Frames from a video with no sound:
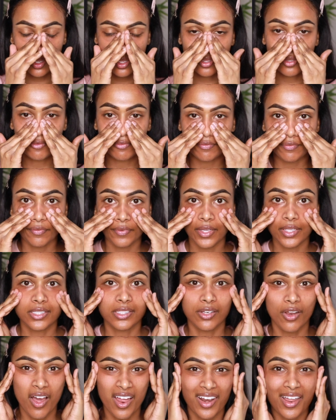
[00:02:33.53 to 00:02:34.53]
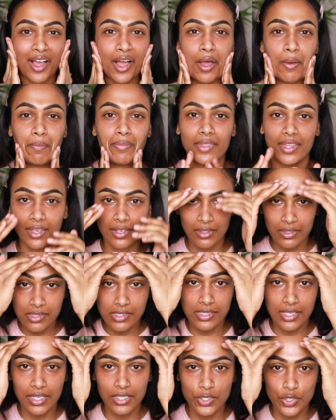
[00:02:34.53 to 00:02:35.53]
If it's not up, then
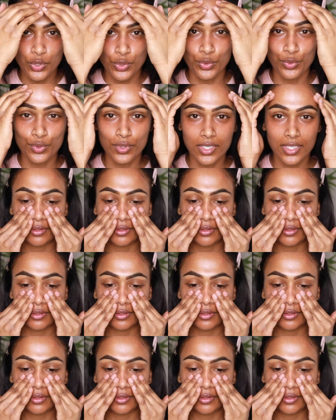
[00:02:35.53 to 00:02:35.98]
stay tuned.